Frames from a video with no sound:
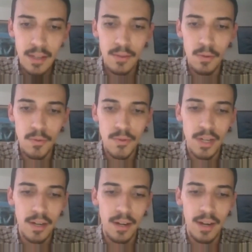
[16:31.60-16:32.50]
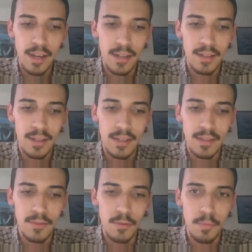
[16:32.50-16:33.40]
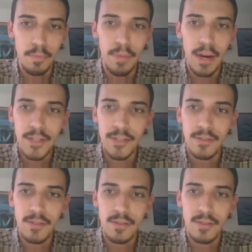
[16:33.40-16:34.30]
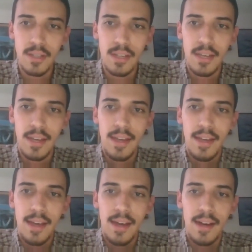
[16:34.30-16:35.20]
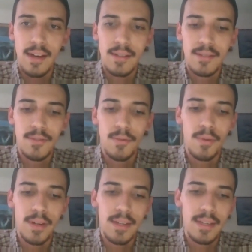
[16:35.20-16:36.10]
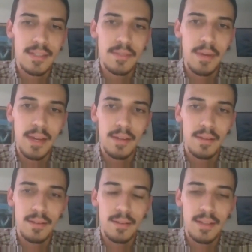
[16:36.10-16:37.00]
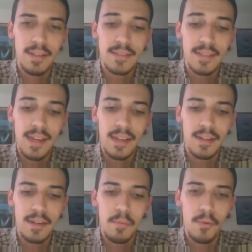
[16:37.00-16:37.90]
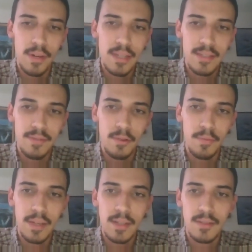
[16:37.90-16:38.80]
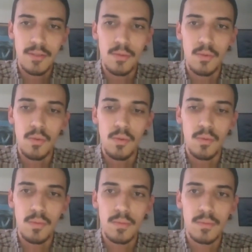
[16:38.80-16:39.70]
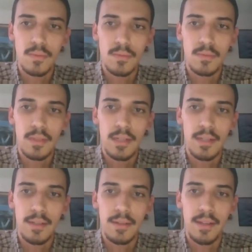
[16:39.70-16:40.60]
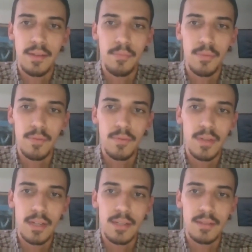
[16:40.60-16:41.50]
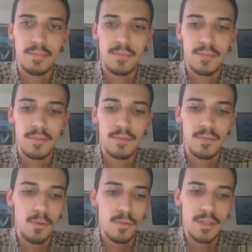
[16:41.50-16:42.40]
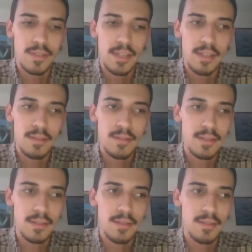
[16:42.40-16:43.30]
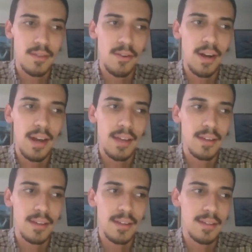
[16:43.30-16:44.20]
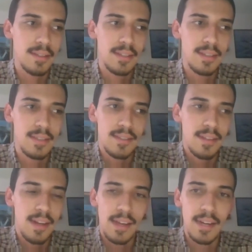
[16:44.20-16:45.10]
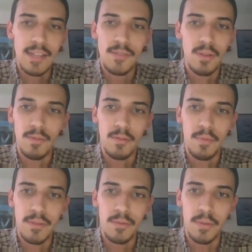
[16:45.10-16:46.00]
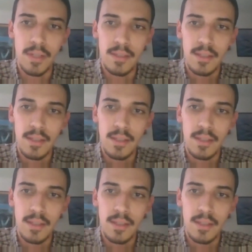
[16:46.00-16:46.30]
Those are like two passions. So it is like more easy for me to improve those skills. They're like it's like natural for me to read.